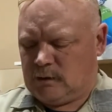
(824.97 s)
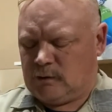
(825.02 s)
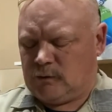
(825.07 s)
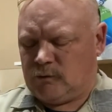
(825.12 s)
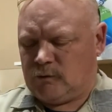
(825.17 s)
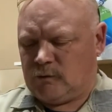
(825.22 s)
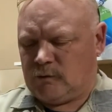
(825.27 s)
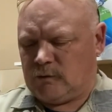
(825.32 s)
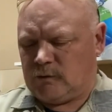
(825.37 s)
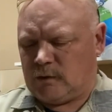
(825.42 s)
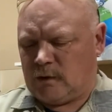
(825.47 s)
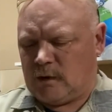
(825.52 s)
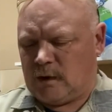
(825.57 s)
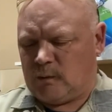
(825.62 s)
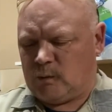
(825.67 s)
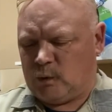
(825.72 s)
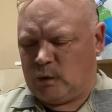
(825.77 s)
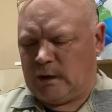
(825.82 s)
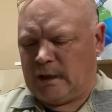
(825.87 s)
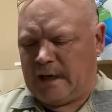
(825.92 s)
So I'm
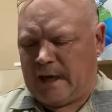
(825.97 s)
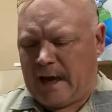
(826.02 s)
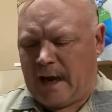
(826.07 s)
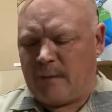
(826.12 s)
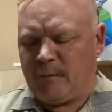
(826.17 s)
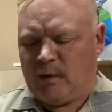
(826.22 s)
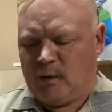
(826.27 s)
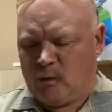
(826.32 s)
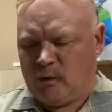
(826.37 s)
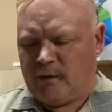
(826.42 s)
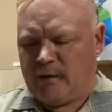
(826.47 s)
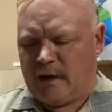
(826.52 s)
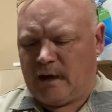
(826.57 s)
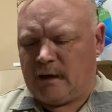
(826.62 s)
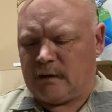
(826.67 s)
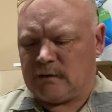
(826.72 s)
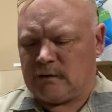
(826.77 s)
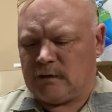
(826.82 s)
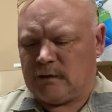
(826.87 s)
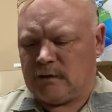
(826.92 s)
really happy with
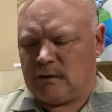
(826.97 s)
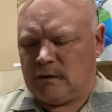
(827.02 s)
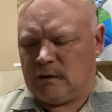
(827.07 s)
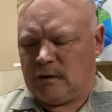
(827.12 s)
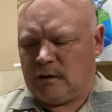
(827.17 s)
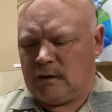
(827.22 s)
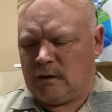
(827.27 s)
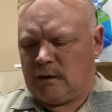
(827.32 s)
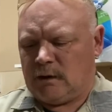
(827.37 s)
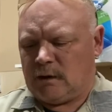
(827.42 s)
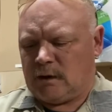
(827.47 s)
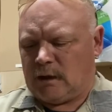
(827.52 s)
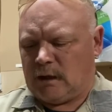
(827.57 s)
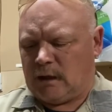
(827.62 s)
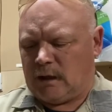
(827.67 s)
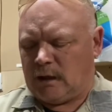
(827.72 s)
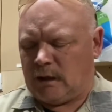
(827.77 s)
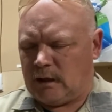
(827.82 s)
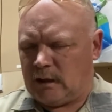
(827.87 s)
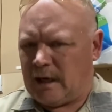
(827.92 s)
that.
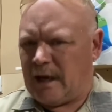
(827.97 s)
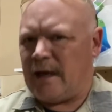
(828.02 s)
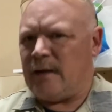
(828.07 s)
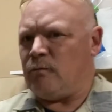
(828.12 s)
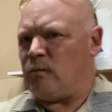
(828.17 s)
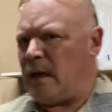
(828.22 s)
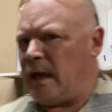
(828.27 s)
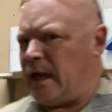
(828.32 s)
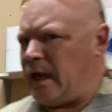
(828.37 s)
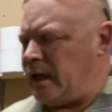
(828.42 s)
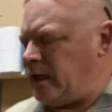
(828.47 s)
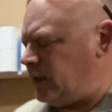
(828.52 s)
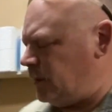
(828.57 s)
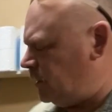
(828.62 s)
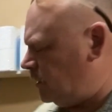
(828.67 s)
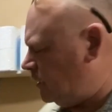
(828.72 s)
I may